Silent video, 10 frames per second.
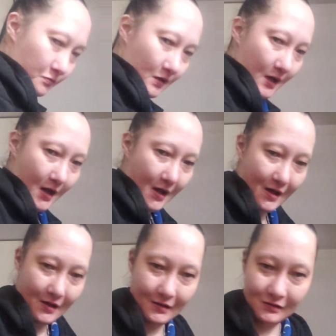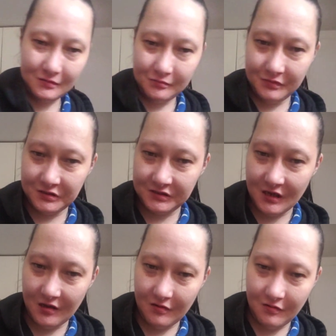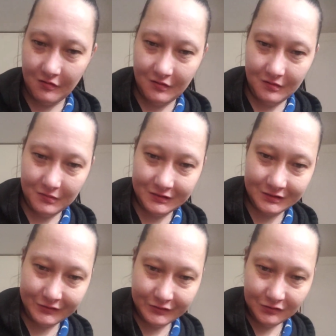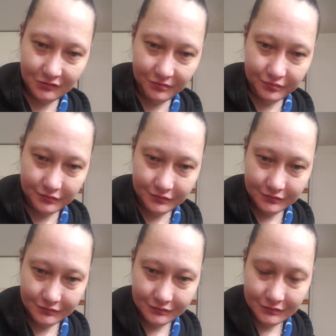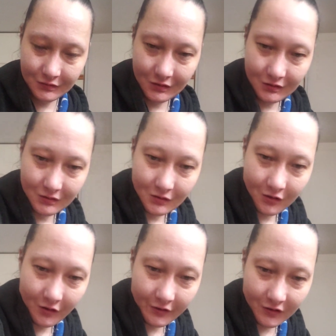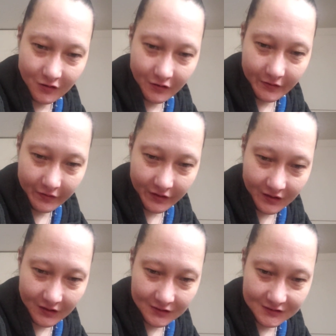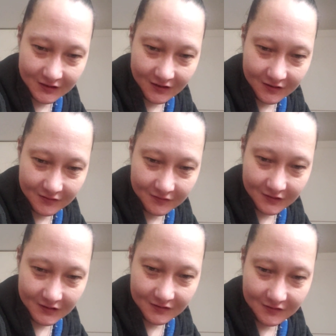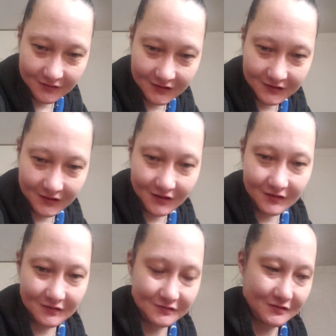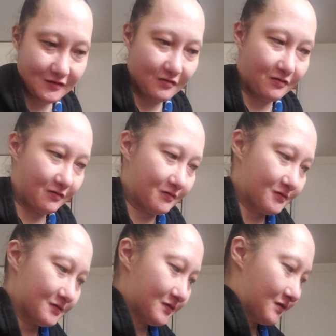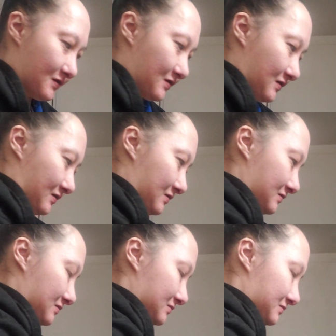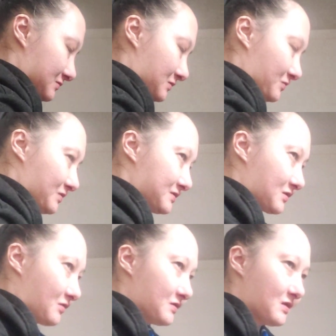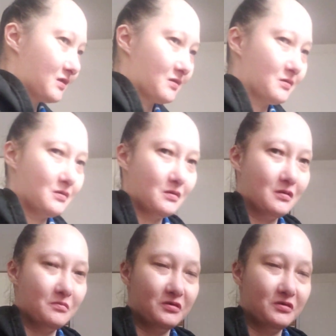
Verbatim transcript: But I miss, uh, miss soup. Although, the thing that's kind of cool, I didn't know that they had this thing called, uh, what is it called now?